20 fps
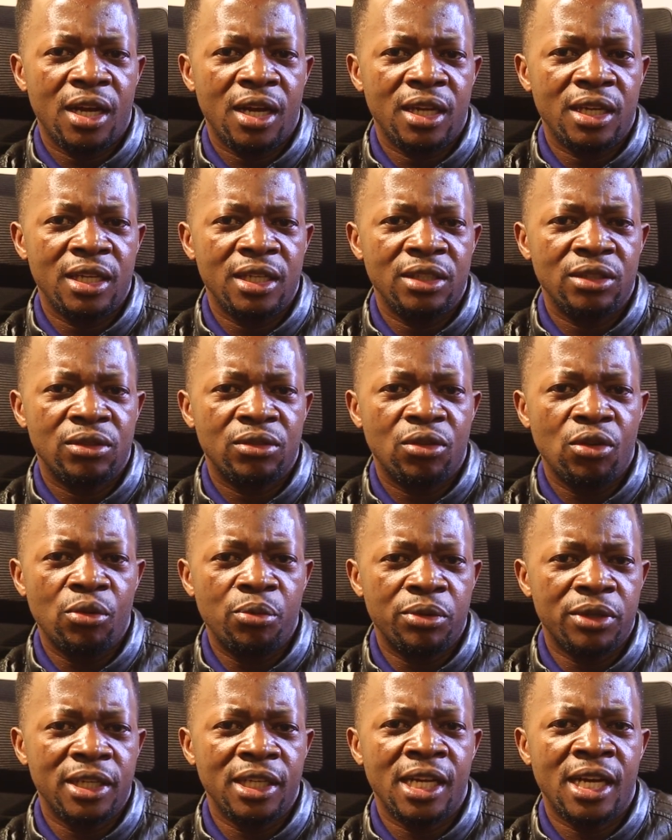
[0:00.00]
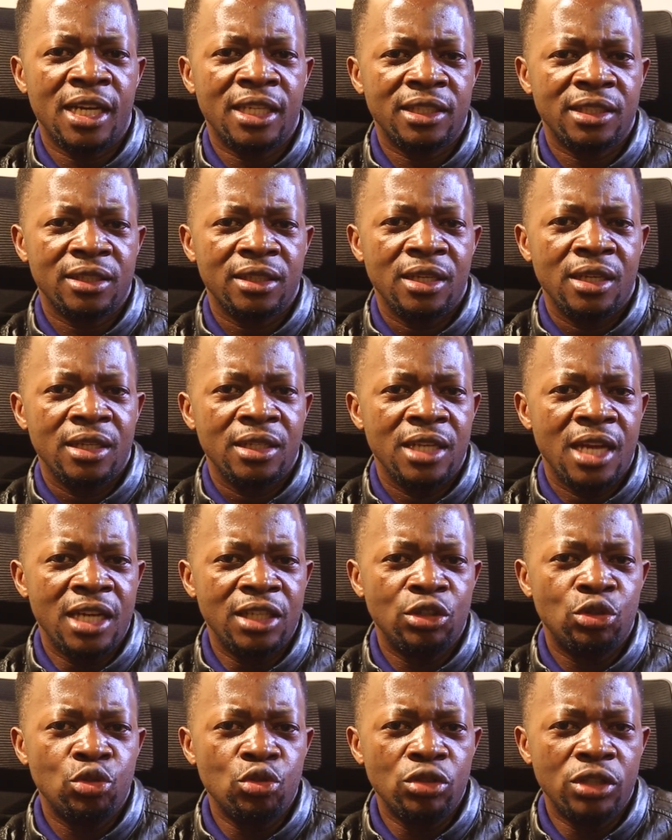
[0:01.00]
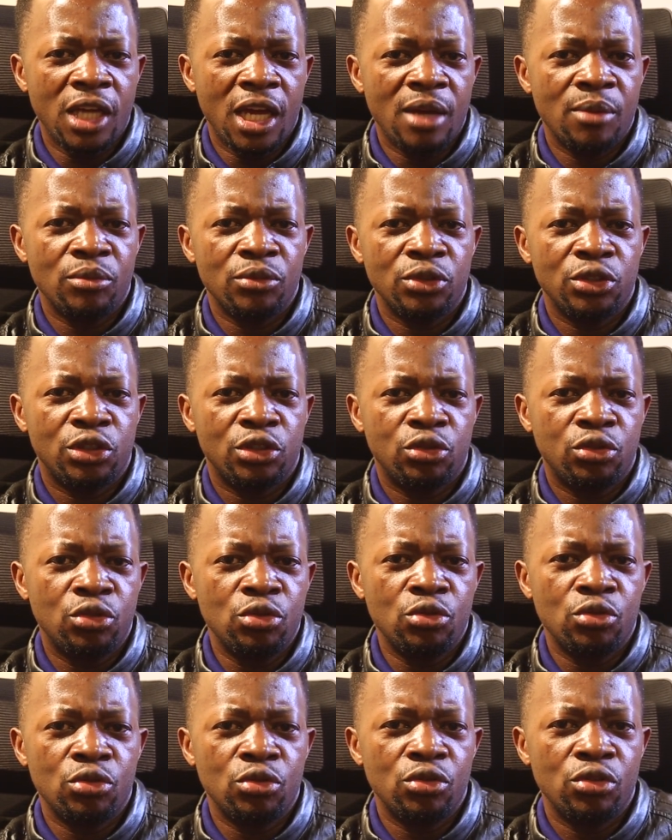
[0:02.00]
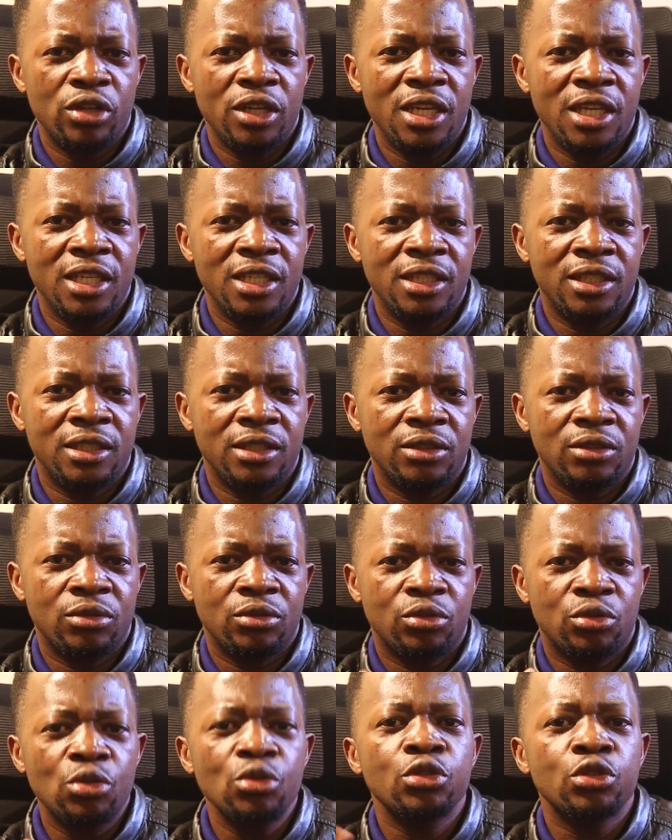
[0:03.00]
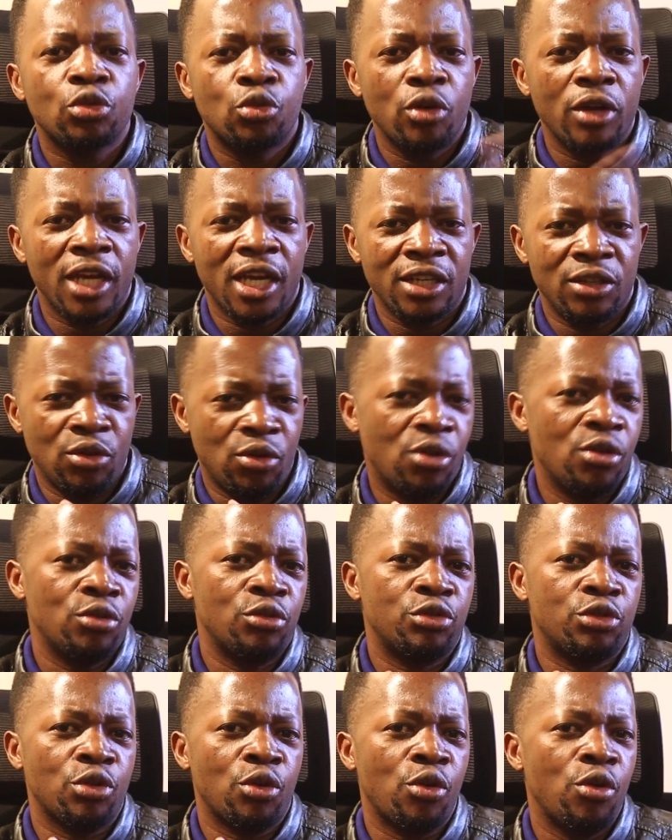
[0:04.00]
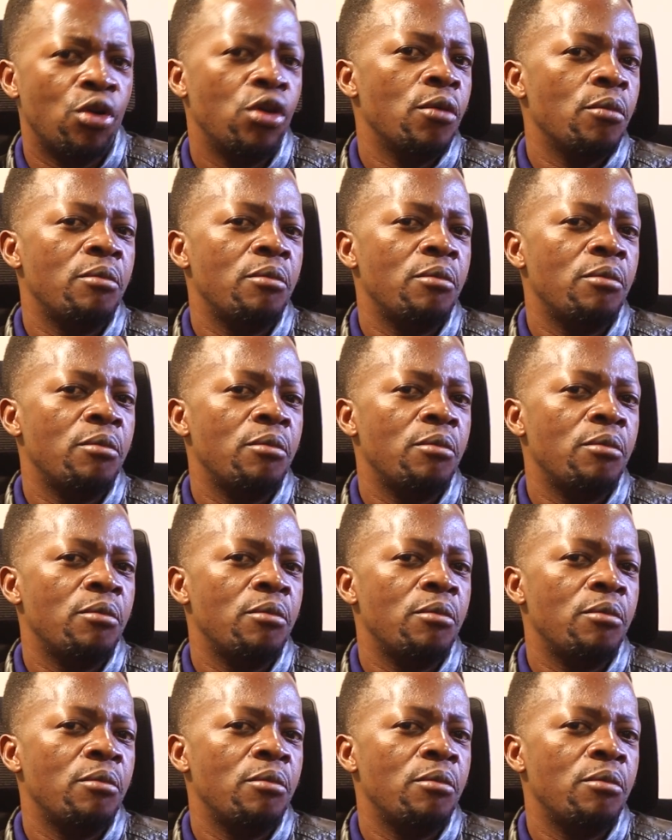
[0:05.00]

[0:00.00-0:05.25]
in top class, that 2 times 2 is 2 squared also.